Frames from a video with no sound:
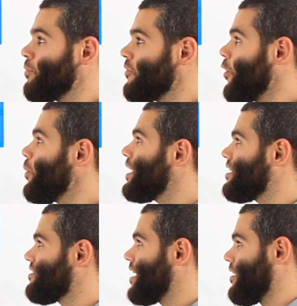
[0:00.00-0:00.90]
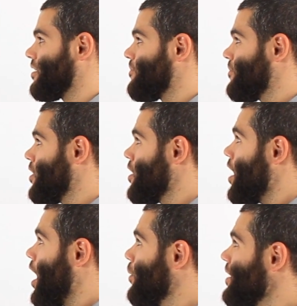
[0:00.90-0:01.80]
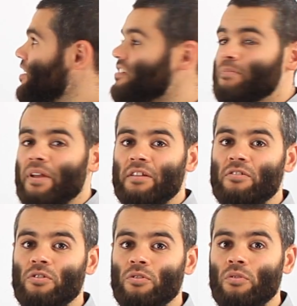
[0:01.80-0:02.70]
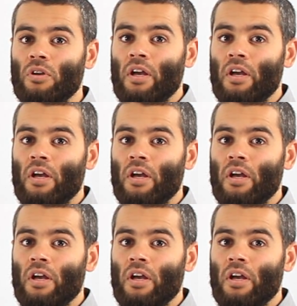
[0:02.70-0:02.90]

Before we get started, I want to explain to you